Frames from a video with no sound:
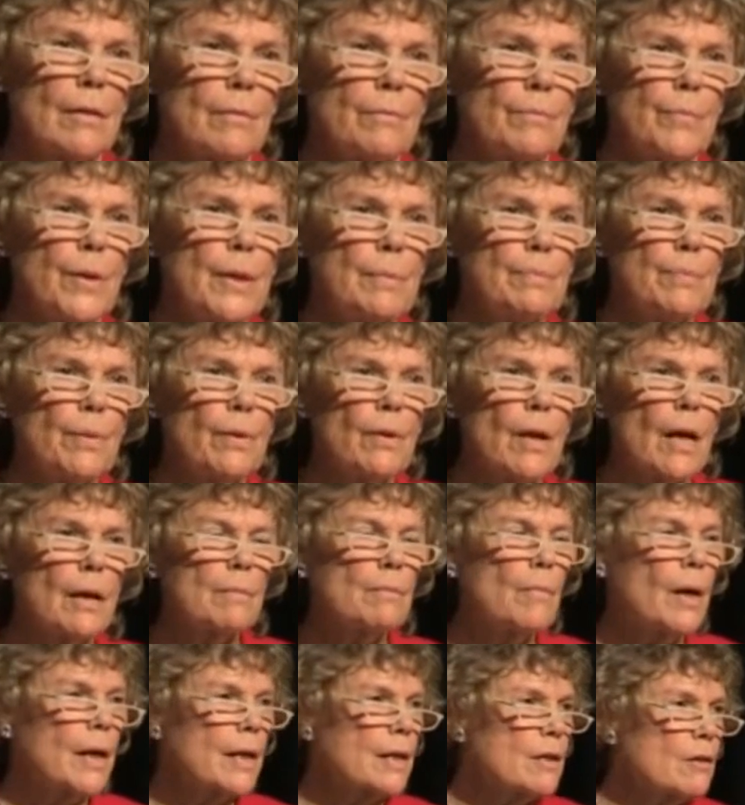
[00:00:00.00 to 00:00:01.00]
people
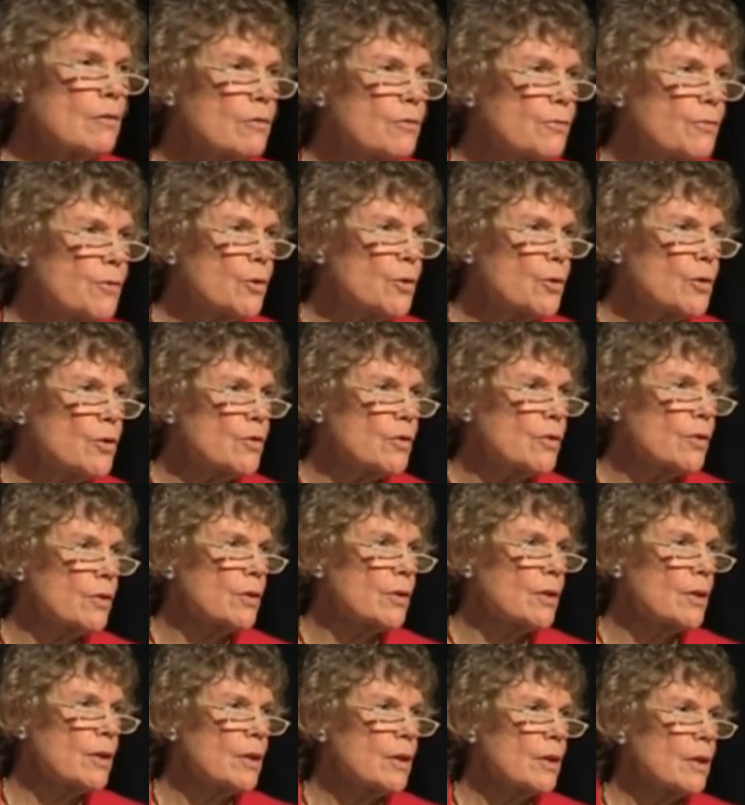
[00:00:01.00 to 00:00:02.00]
like Michael Foot,
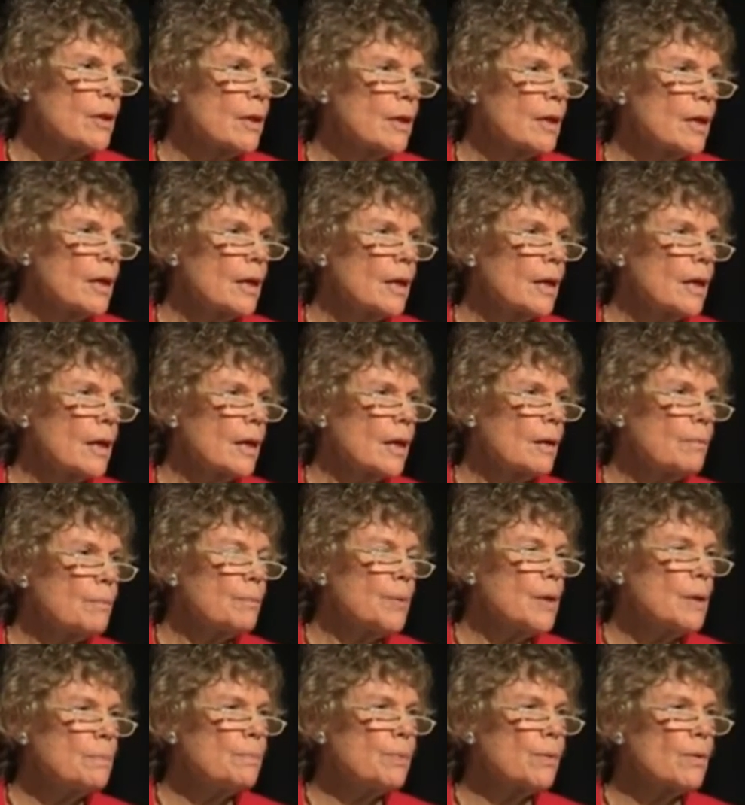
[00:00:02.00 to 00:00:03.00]

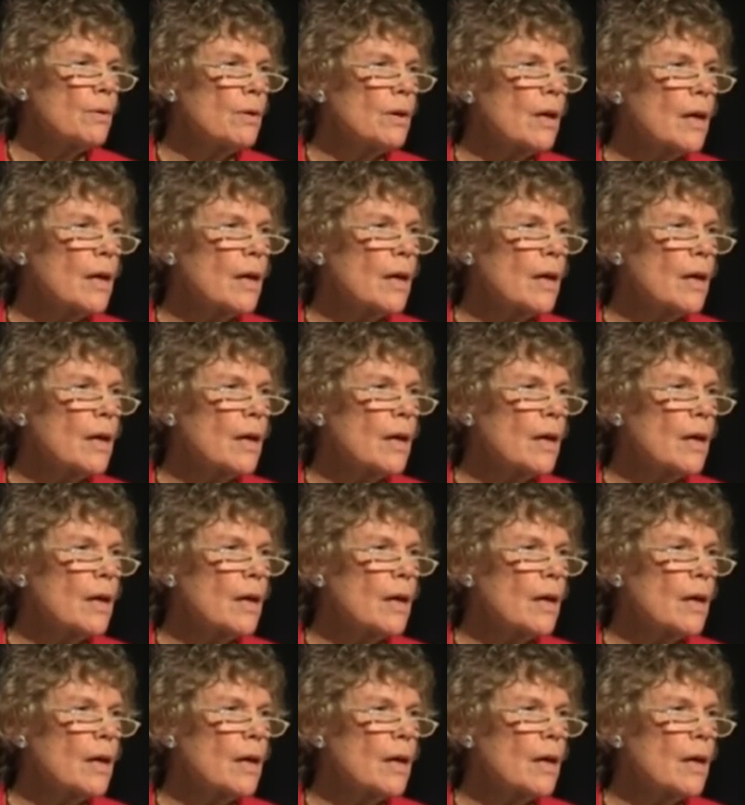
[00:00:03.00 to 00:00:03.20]
people